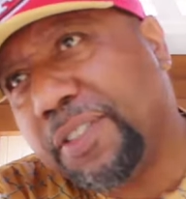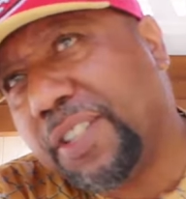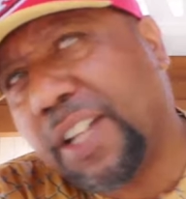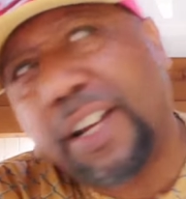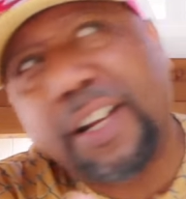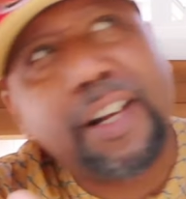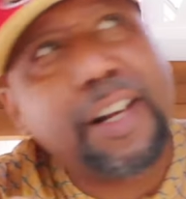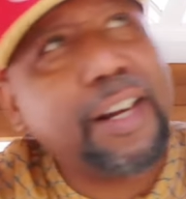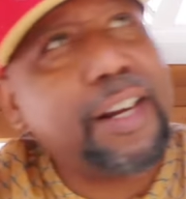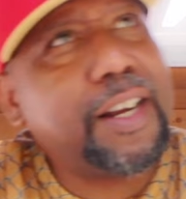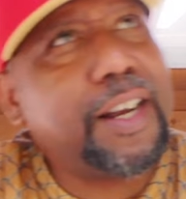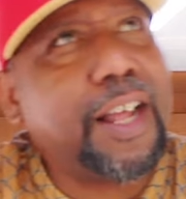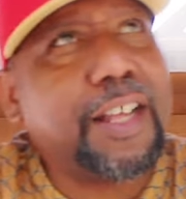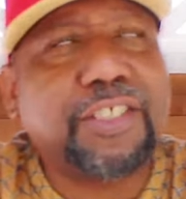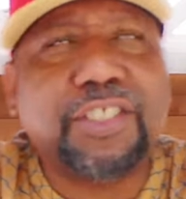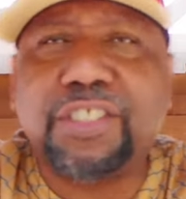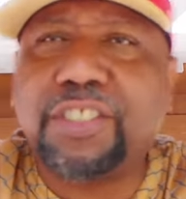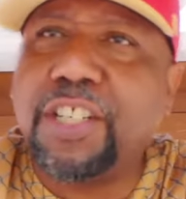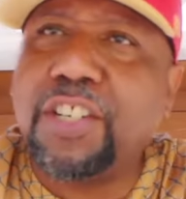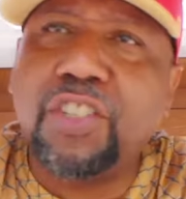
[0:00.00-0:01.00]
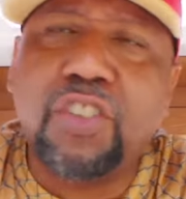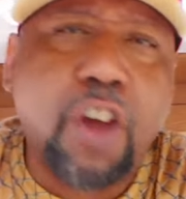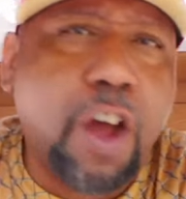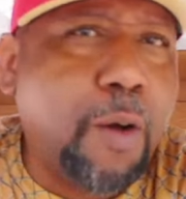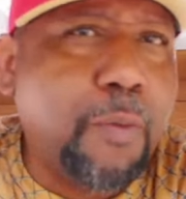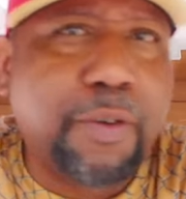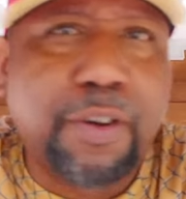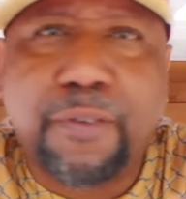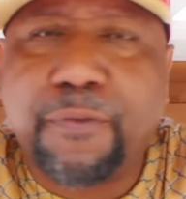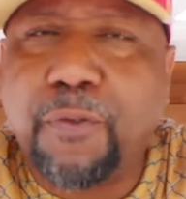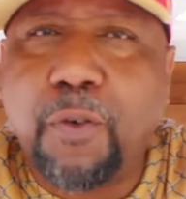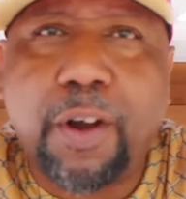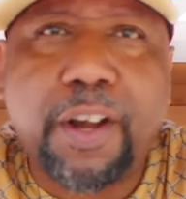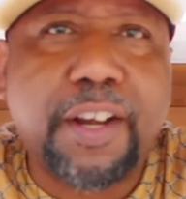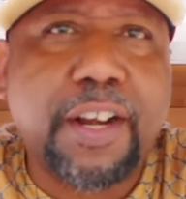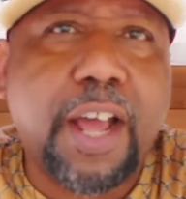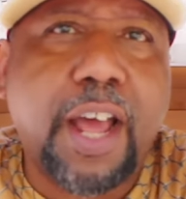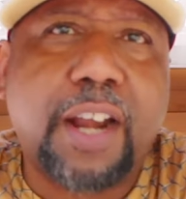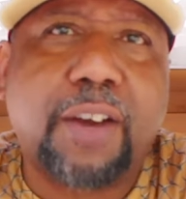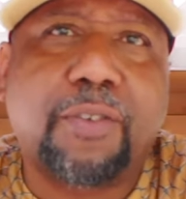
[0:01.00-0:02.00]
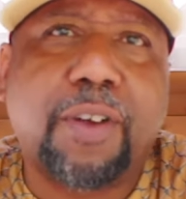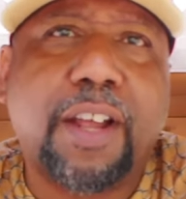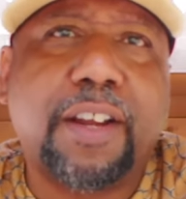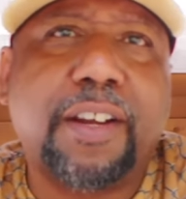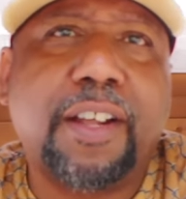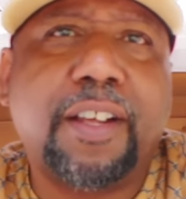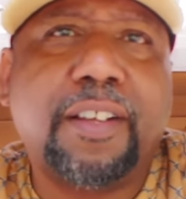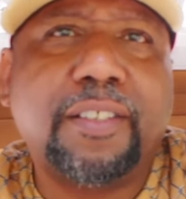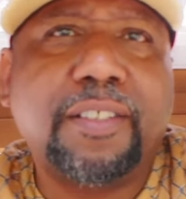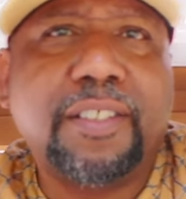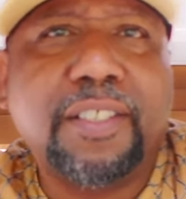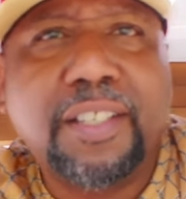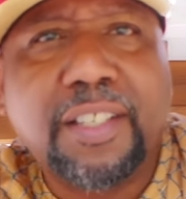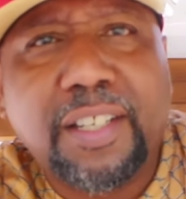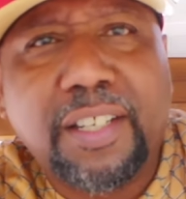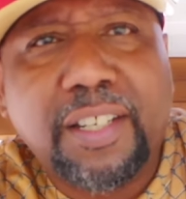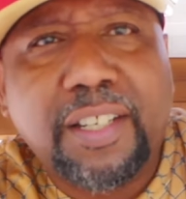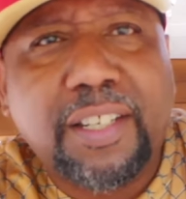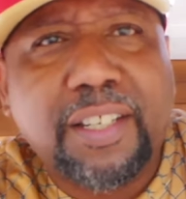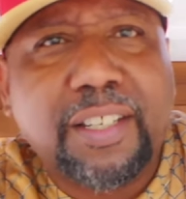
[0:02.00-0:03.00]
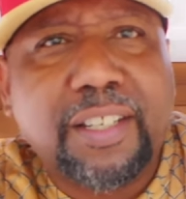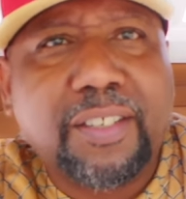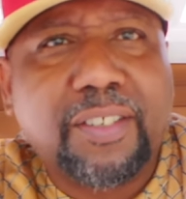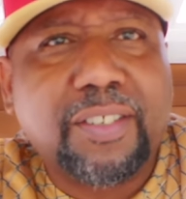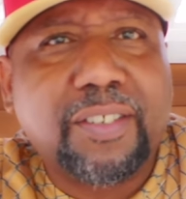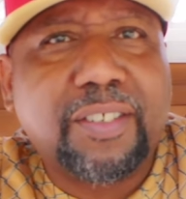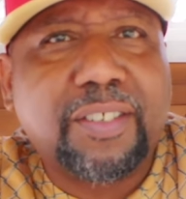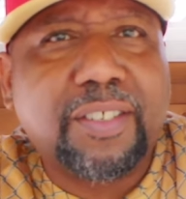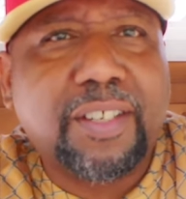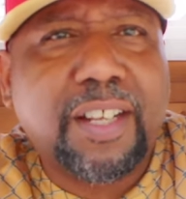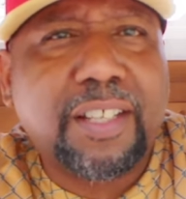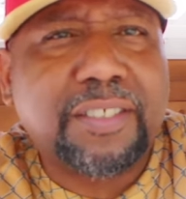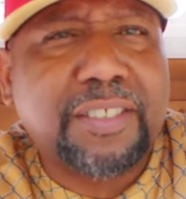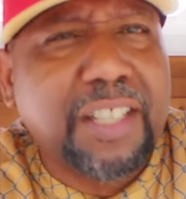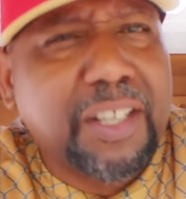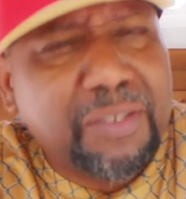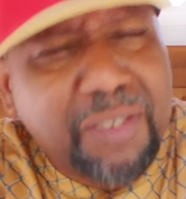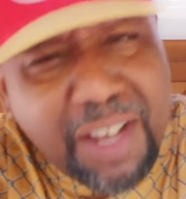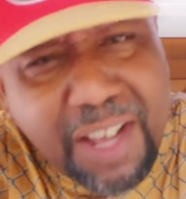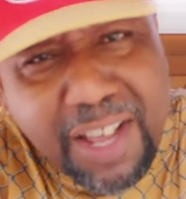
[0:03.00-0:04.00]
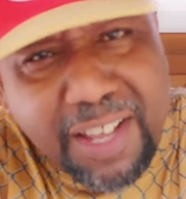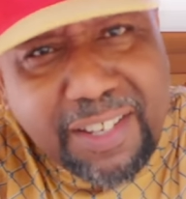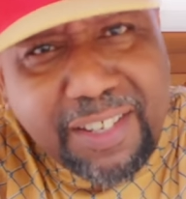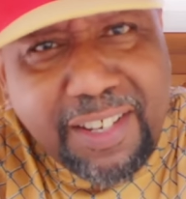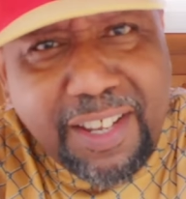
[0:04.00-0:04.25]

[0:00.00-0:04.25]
Da-da-da-da. She said, you know, I'm with a 49er right now. I said, what?